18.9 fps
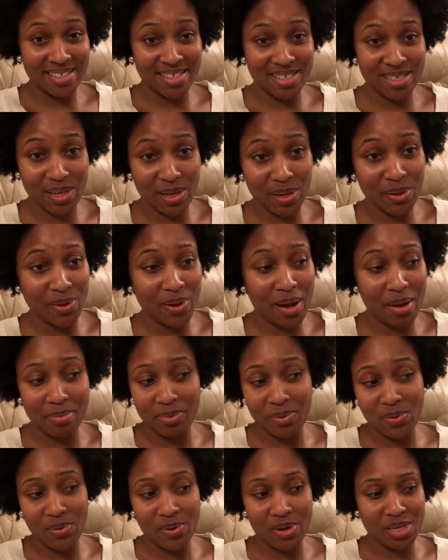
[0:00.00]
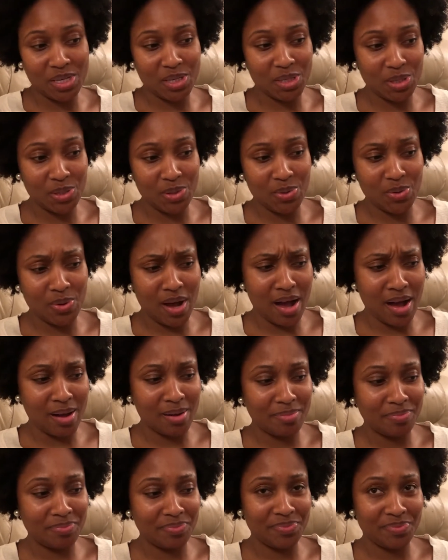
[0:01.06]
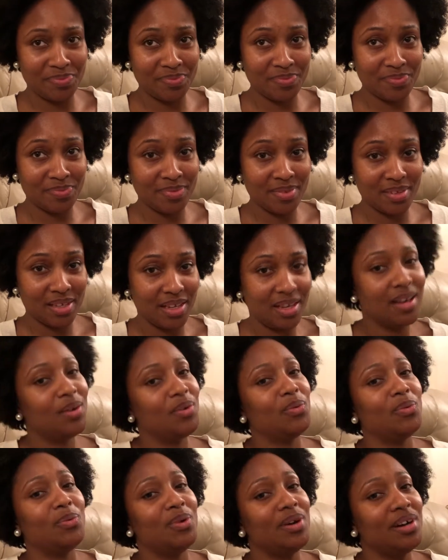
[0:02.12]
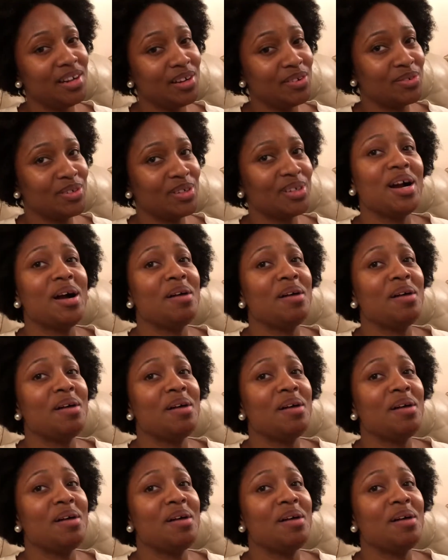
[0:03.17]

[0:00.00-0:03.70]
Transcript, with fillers: So I'm going to um, get your um, butt whooped whatever.